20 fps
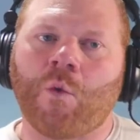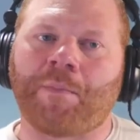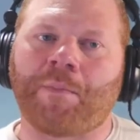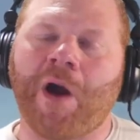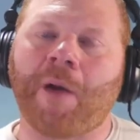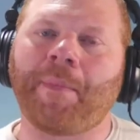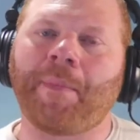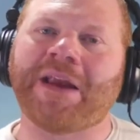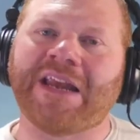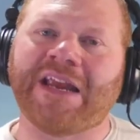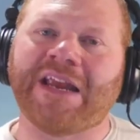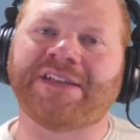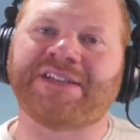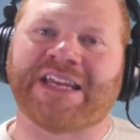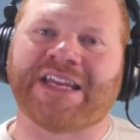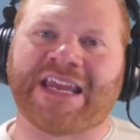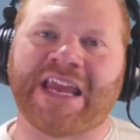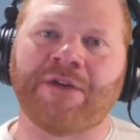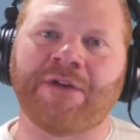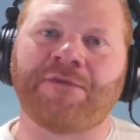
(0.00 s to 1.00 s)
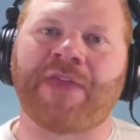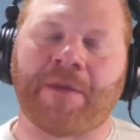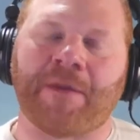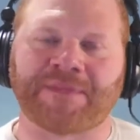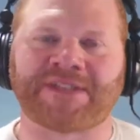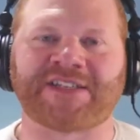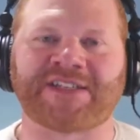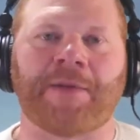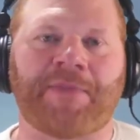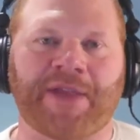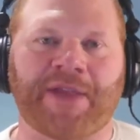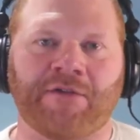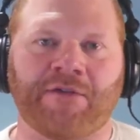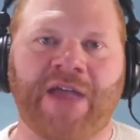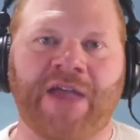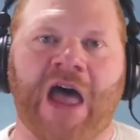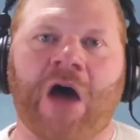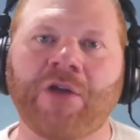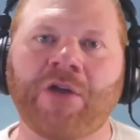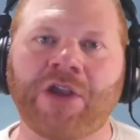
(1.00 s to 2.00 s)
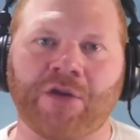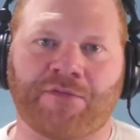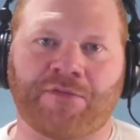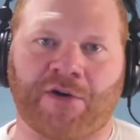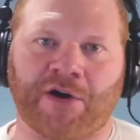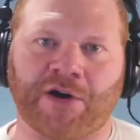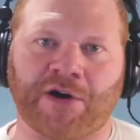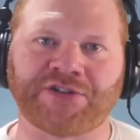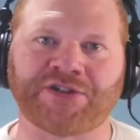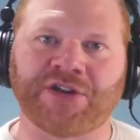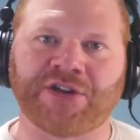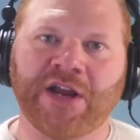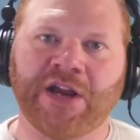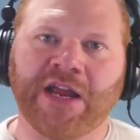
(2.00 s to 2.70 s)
probably need to give them something of value first